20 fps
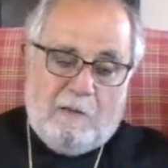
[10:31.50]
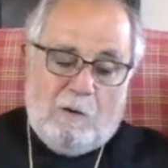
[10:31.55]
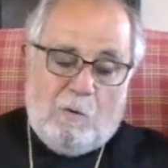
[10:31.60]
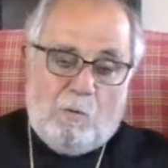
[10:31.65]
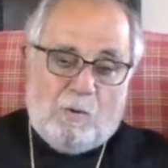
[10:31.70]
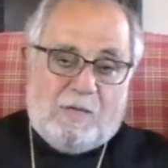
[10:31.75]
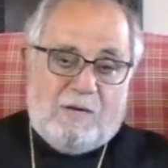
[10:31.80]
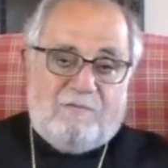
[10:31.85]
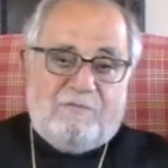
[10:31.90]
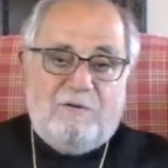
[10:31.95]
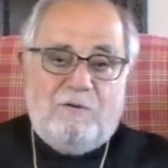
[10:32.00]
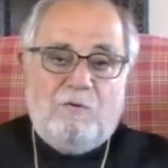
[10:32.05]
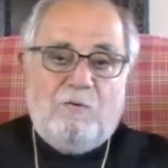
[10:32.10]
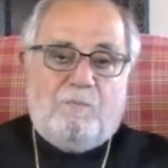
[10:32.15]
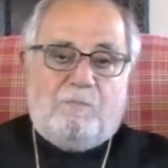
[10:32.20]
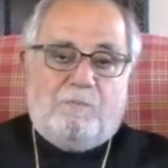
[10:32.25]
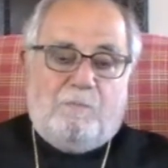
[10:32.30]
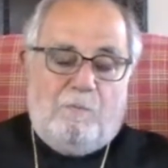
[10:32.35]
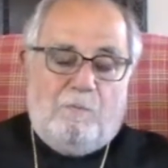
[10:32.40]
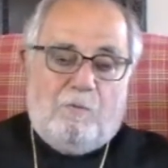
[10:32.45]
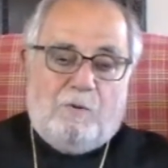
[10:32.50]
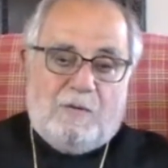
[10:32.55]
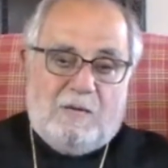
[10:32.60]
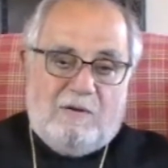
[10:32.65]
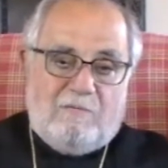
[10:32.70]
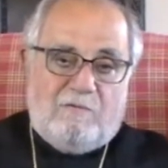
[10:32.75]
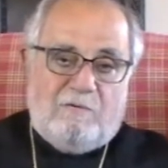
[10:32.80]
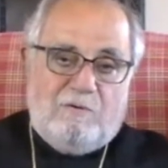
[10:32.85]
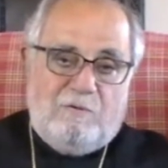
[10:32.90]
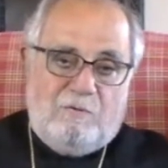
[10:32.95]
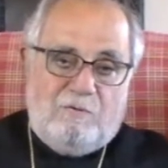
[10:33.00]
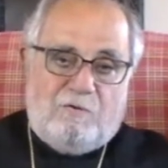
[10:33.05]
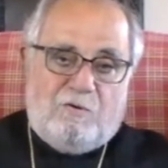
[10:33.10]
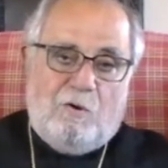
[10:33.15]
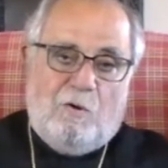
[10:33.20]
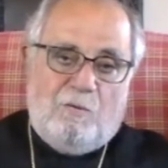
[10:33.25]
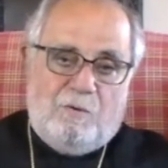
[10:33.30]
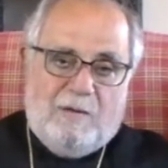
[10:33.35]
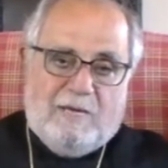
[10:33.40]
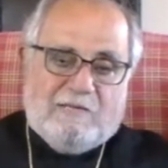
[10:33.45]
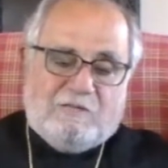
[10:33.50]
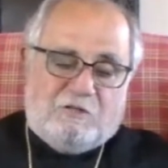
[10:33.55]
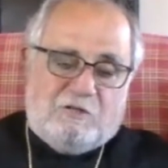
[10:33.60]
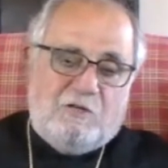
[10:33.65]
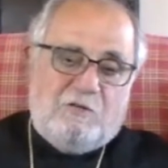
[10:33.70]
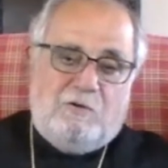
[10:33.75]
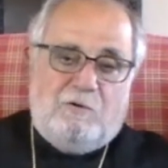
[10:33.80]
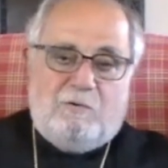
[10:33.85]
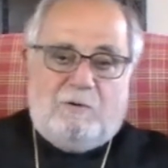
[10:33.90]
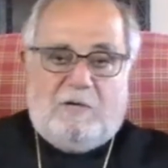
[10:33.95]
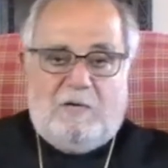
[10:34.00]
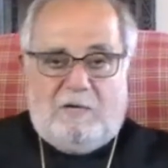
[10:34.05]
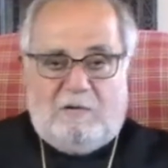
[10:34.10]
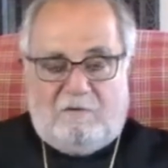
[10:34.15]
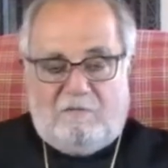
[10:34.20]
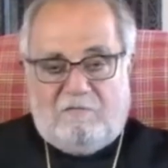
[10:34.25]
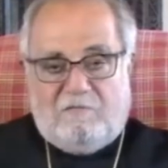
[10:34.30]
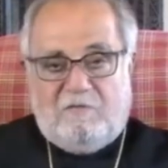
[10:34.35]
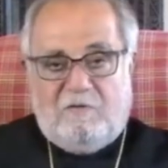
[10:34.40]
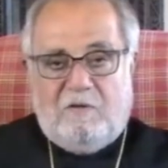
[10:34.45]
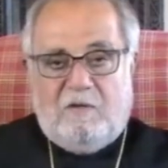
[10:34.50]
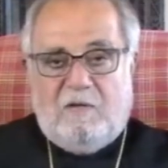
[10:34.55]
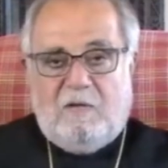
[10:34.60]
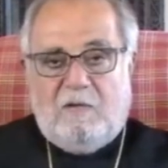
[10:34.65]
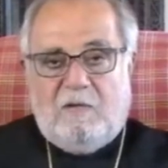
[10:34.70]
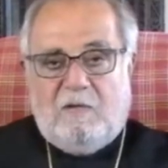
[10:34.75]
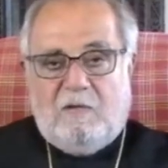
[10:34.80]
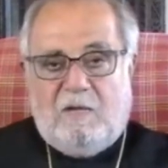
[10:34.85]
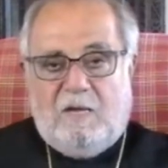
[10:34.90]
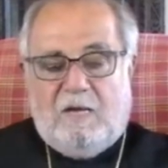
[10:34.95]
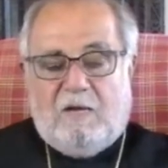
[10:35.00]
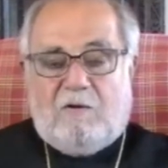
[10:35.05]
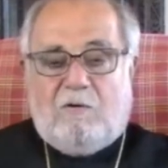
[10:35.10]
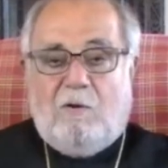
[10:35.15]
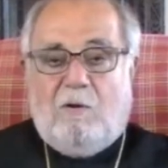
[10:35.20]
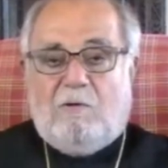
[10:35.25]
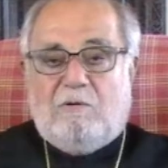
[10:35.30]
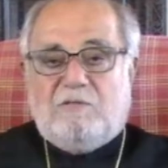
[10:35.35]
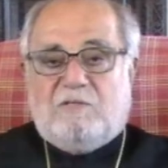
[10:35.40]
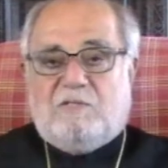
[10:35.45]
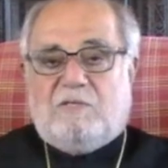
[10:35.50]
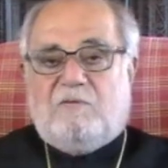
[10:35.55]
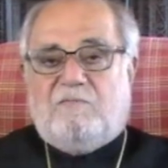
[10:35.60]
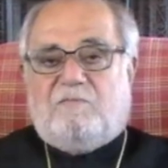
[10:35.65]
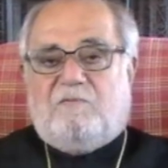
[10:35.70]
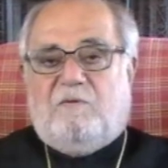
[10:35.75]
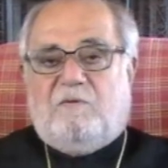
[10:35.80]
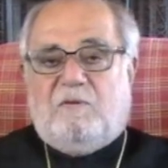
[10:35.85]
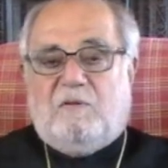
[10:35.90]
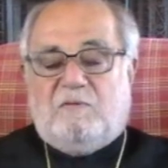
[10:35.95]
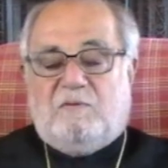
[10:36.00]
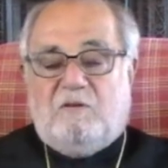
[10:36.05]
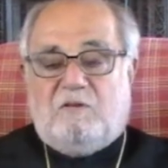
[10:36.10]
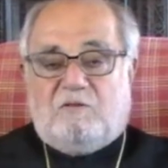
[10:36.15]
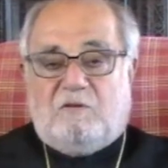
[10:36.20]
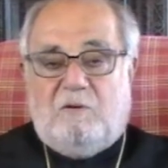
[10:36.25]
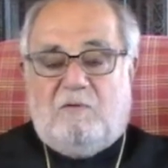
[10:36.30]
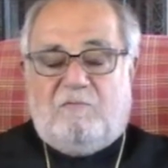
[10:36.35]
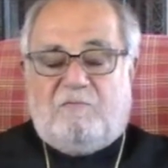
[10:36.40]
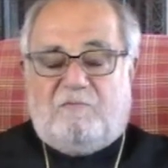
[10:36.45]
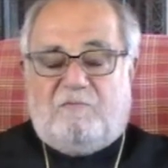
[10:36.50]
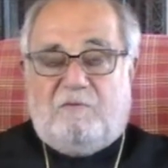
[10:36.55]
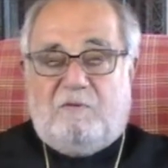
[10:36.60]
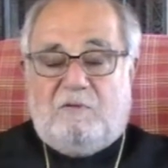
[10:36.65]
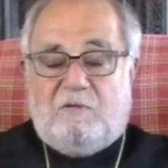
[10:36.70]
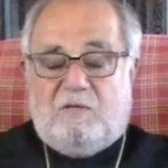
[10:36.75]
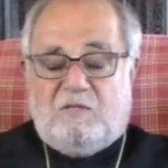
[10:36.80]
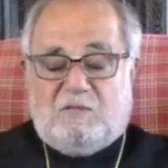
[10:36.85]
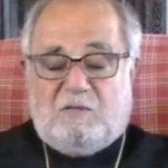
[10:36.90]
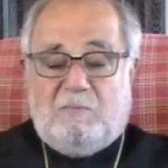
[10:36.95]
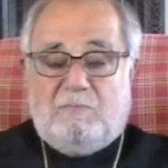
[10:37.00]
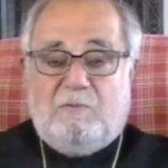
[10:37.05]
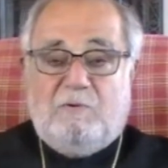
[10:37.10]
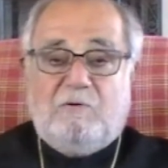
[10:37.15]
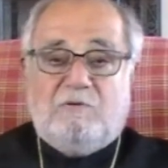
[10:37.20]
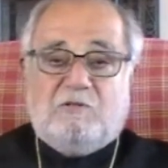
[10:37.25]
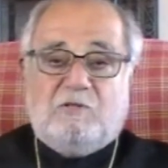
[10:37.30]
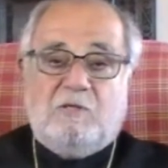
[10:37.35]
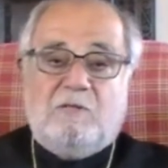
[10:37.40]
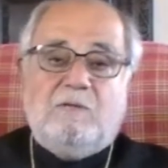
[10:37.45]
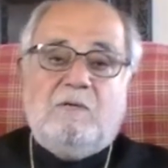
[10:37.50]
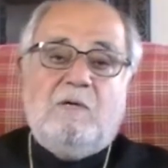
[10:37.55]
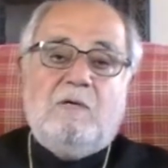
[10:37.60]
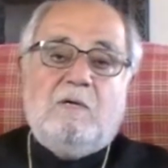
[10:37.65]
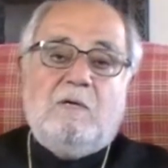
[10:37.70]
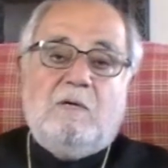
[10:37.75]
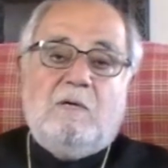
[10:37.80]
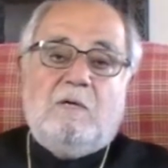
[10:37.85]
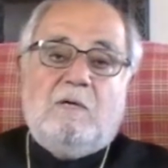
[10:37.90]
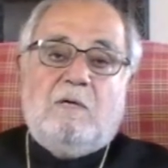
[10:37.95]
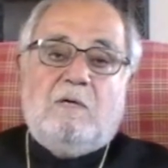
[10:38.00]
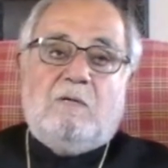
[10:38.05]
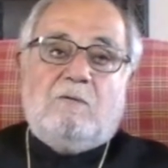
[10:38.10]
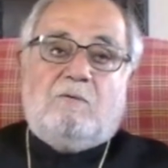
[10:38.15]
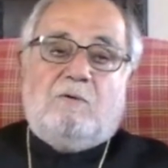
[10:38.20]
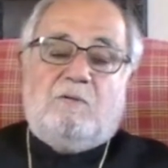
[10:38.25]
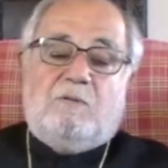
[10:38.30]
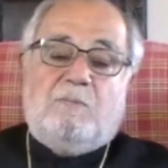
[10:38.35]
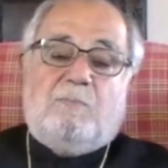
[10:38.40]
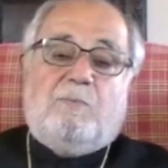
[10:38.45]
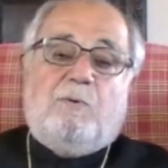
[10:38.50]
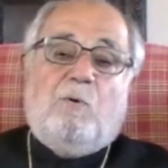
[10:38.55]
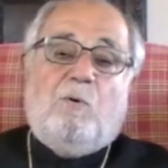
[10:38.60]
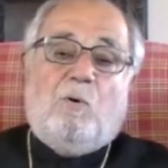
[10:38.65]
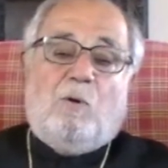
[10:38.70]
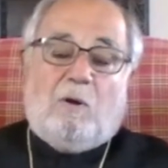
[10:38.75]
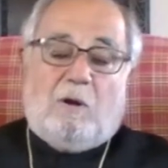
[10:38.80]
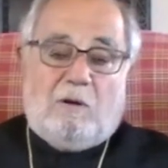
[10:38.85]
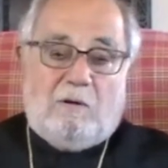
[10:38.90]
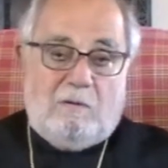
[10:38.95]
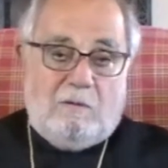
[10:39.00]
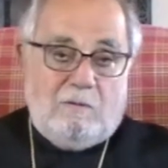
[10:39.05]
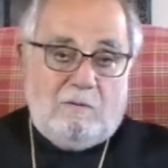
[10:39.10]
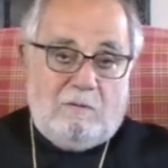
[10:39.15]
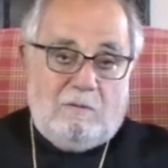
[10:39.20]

Whatever donation you give, it goes for the distribution to the poor.